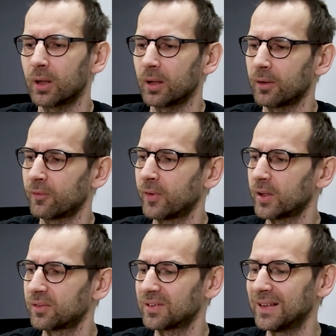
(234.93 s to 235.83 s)
very
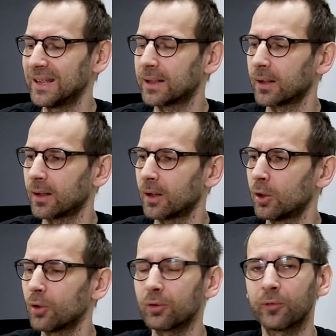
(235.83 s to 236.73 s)
sleek,
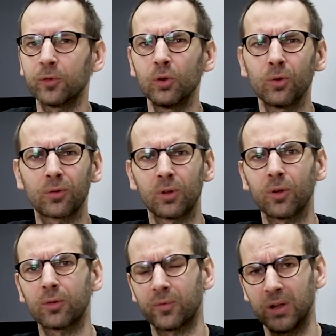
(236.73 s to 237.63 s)
lots of news,
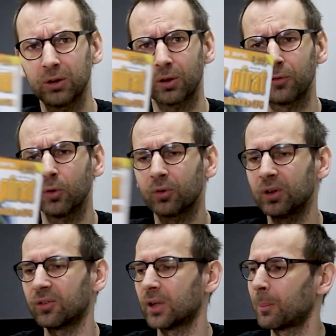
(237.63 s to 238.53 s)
lots of interviews.
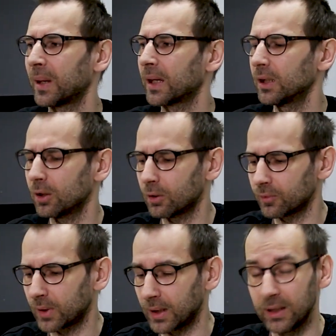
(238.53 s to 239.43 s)
This is the beginning
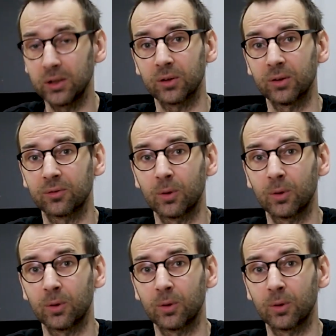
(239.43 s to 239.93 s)
of the internet,